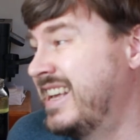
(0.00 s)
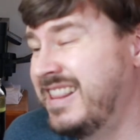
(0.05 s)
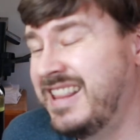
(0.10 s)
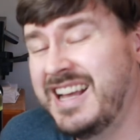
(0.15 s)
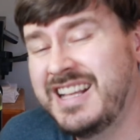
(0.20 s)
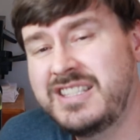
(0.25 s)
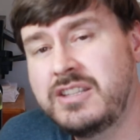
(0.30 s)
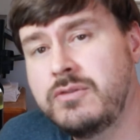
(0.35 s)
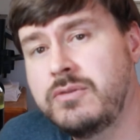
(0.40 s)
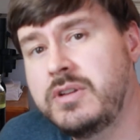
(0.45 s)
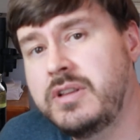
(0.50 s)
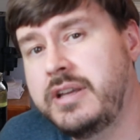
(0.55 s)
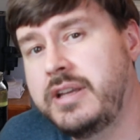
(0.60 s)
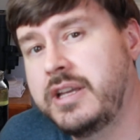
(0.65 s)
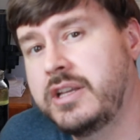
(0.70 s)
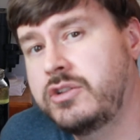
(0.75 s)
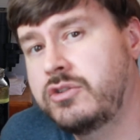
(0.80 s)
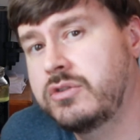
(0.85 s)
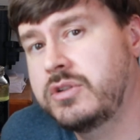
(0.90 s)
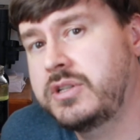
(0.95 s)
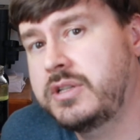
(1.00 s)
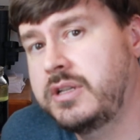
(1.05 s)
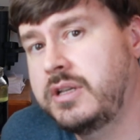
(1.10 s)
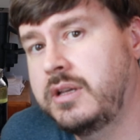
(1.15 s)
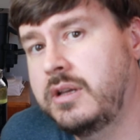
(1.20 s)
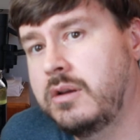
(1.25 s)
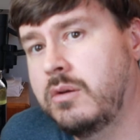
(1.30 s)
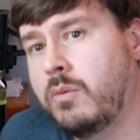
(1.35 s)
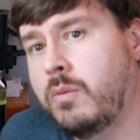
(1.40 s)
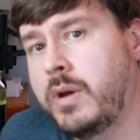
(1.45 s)
That's a really
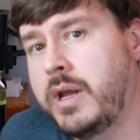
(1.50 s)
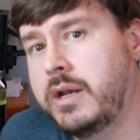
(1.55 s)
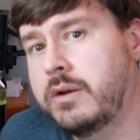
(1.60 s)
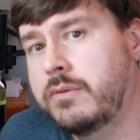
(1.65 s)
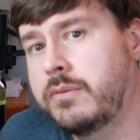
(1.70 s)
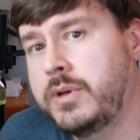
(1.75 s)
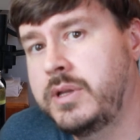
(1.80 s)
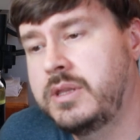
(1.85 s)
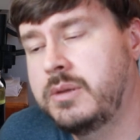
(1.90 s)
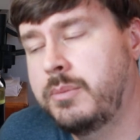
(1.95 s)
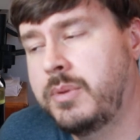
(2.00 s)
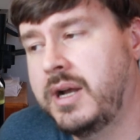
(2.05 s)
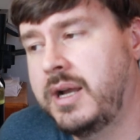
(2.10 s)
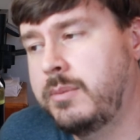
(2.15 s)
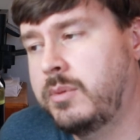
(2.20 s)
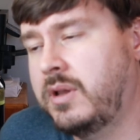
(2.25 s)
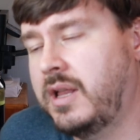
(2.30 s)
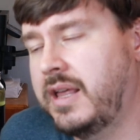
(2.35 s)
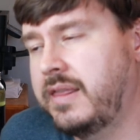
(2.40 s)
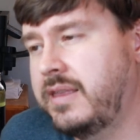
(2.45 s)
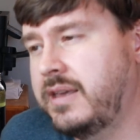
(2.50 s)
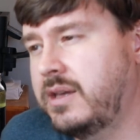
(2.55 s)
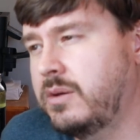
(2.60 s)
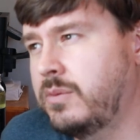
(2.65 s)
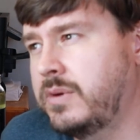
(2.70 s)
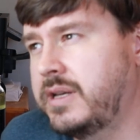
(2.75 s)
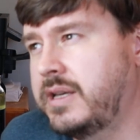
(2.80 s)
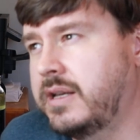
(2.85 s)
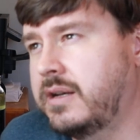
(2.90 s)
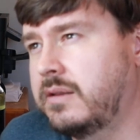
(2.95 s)
interesting way to read the Bible. I think it
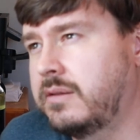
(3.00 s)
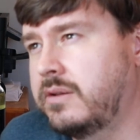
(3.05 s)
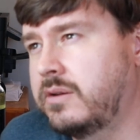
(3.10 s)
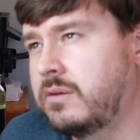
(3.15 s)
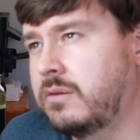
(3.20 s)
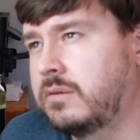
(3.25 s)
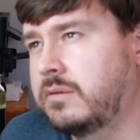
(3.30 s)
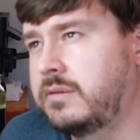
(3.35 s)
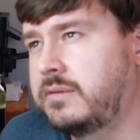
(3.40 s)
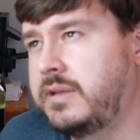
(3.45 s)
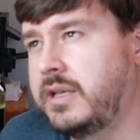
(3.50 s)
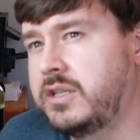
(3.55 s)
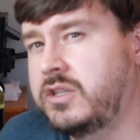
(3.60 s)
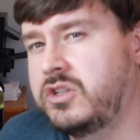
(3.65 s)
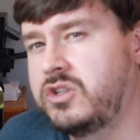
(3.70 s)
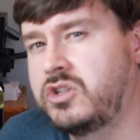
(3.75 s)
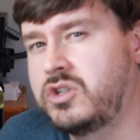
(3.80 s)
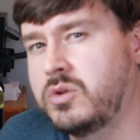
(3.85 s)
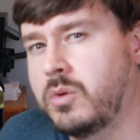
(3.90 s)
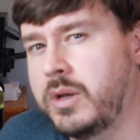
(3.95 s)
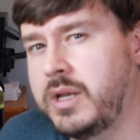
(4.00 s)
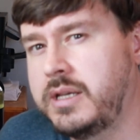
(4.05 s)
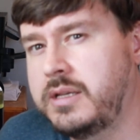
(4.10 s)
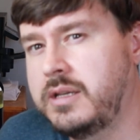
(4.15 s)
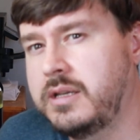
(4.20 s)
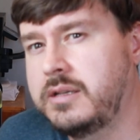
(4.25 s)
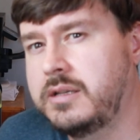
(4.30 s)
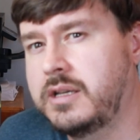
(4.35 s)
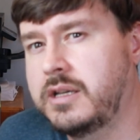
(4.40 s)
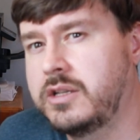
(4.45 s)
would get a little
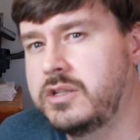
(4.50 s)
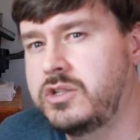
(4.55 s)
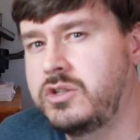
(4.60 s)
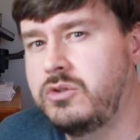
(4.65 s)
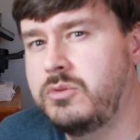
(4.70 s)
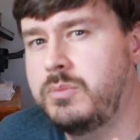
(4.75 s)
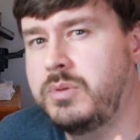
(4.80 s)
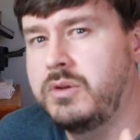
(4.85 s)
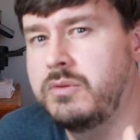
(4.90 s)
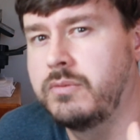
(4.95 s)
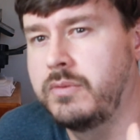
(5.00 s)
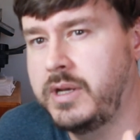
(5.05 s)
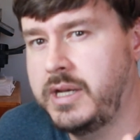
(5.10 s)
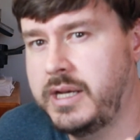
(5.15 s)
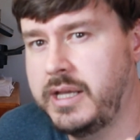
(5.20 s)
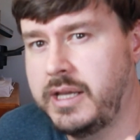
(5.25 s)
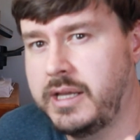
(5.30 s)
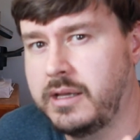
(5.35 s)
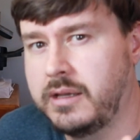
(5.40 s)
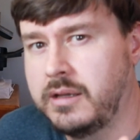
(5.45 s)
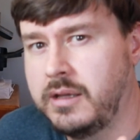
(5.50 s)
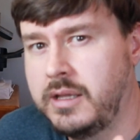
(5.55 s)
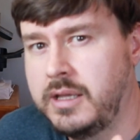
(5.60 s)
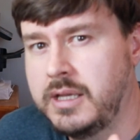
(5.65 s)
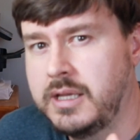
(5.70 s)
disjointed because you'd be reading